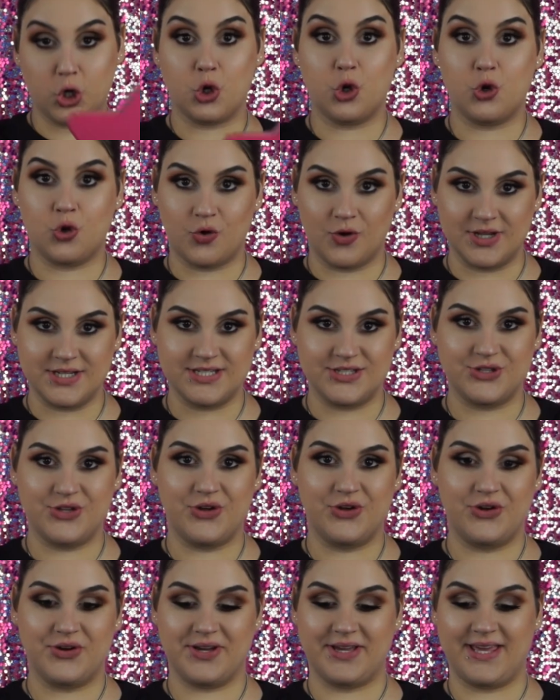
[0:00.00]

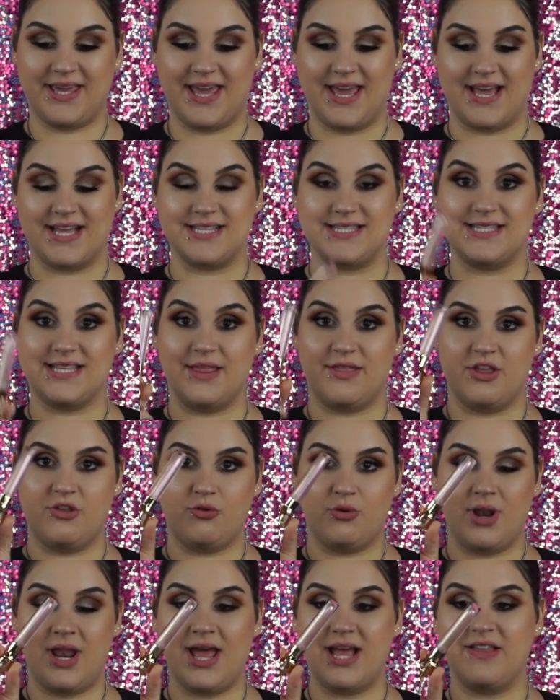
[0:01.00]
Crystal Kiss. So
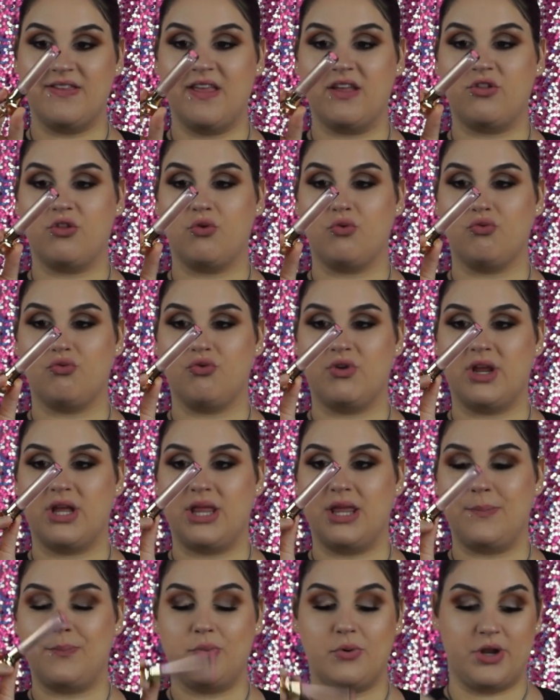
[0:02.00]
this one has like the
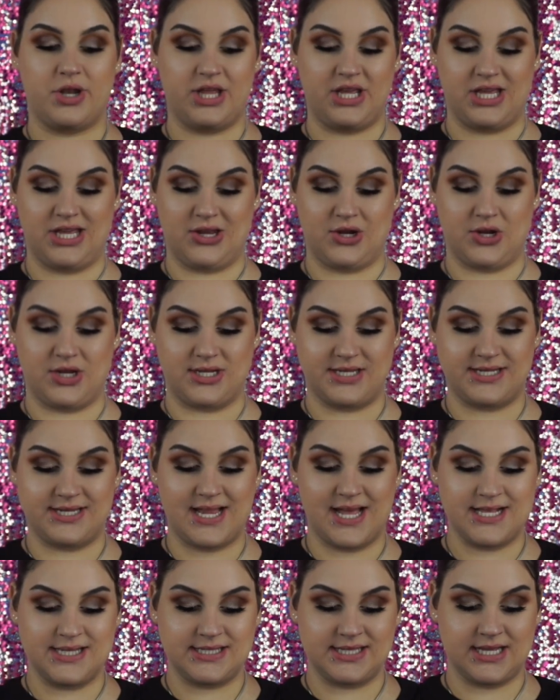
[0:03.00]
really pretty
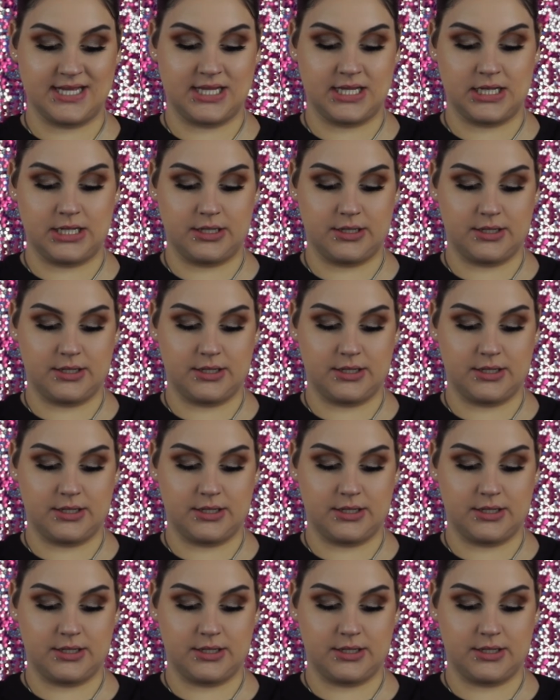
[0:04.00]
iridescent.